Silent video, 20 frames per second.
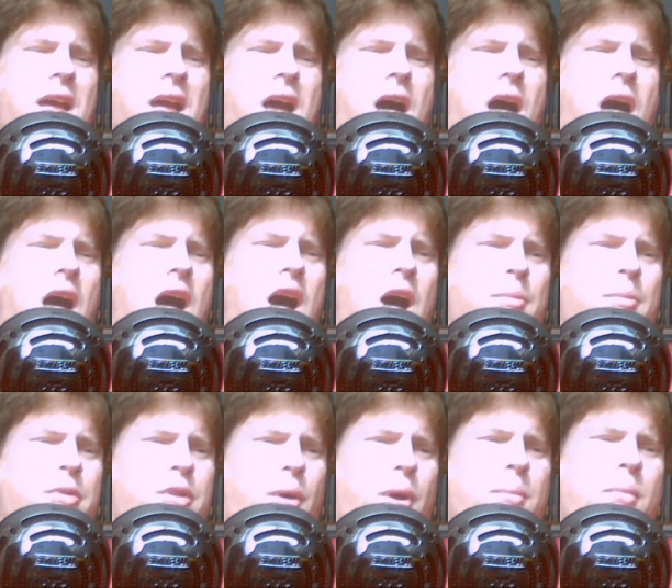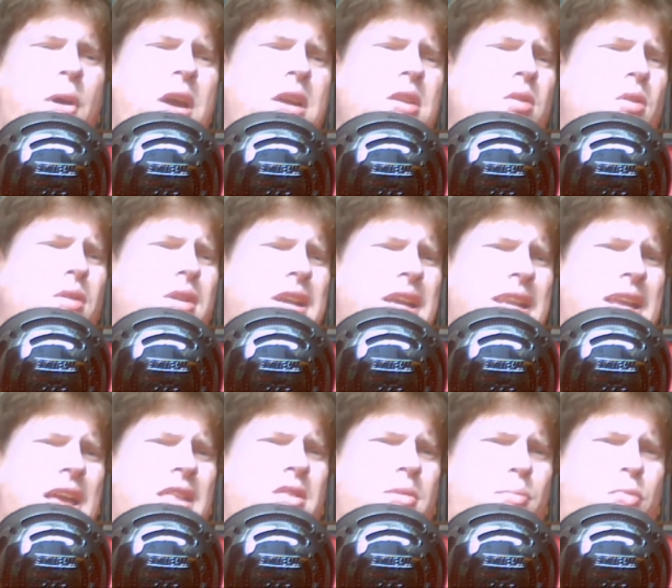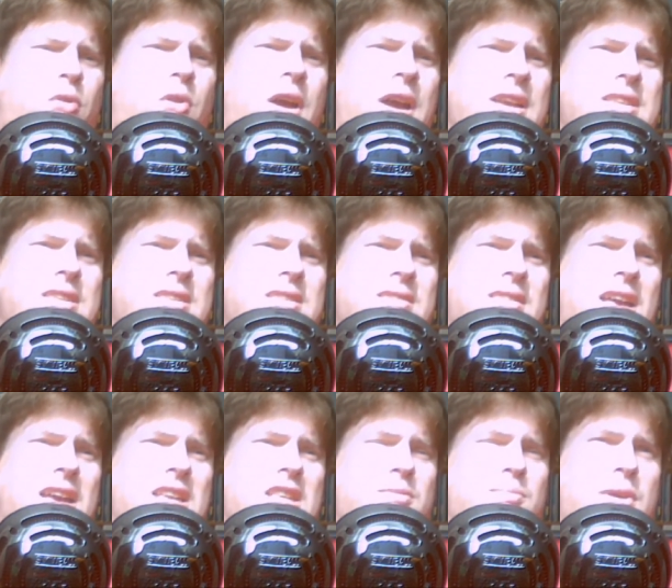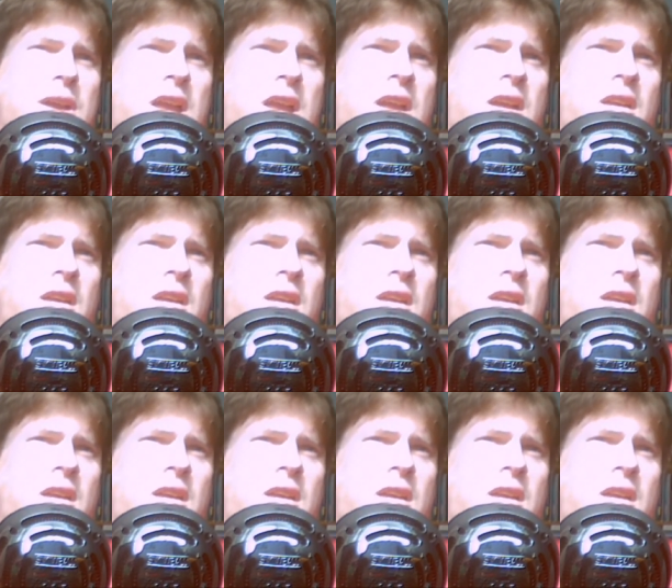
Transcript: Though I might not get it at the price that is being